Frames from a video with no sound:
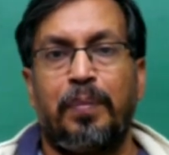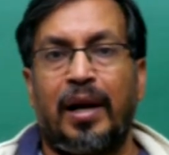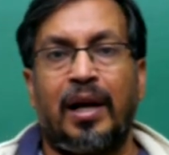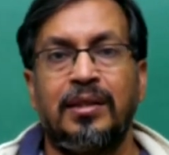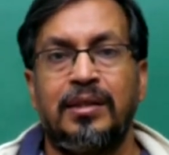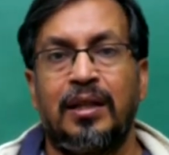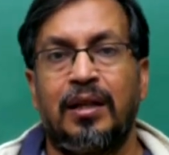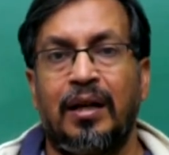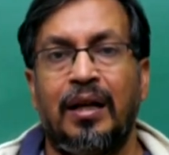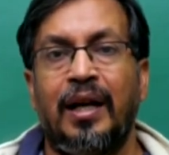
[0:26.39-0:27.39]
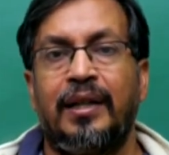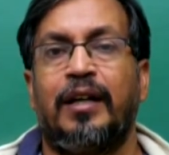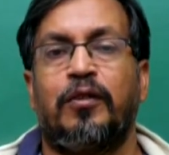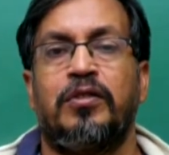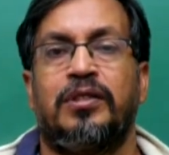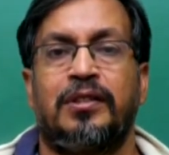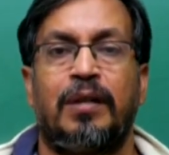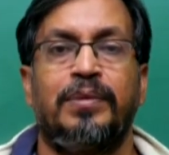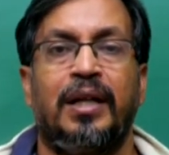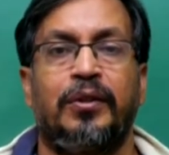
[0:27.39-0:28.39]
branch ki related
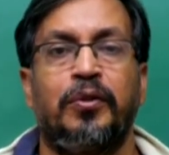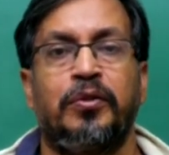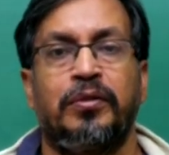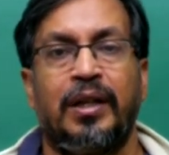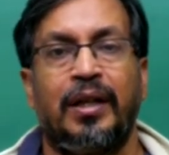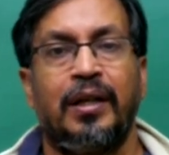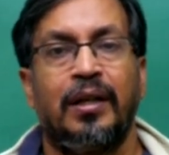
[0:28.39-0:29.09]
subject untundi.